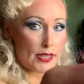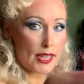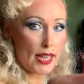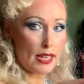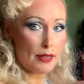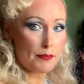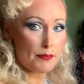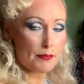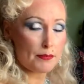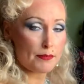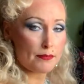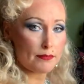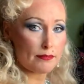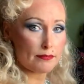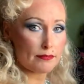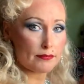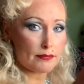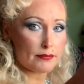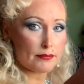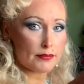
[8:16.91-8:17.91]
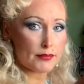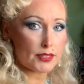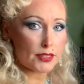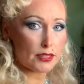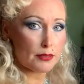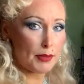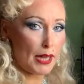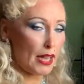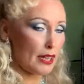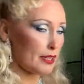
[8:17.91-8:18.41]
tape to
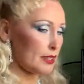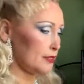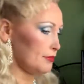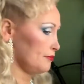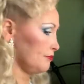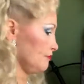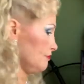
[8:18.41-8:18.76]
the back,